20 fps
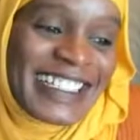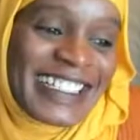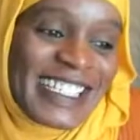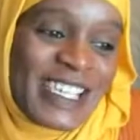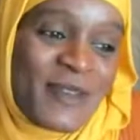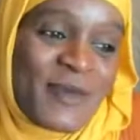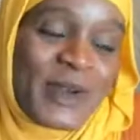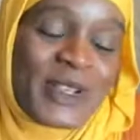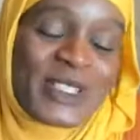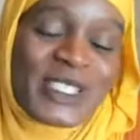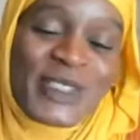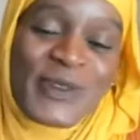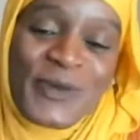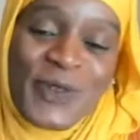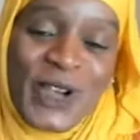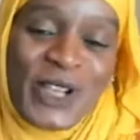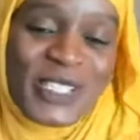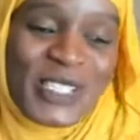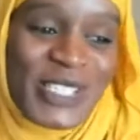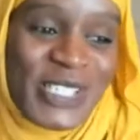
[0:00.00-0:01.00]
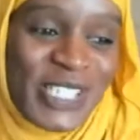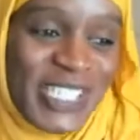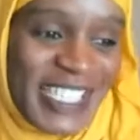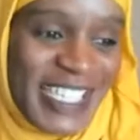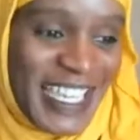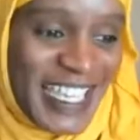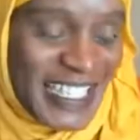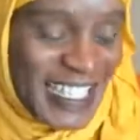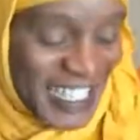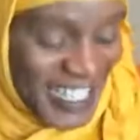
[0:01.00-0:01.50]
She posted first, so she
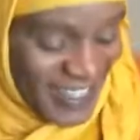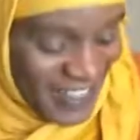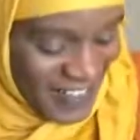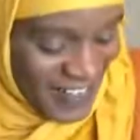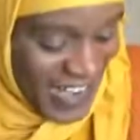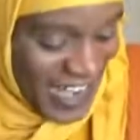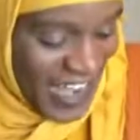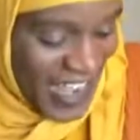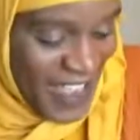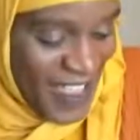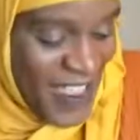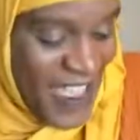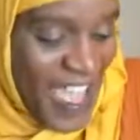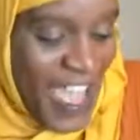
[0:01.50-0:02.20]
gets it, right?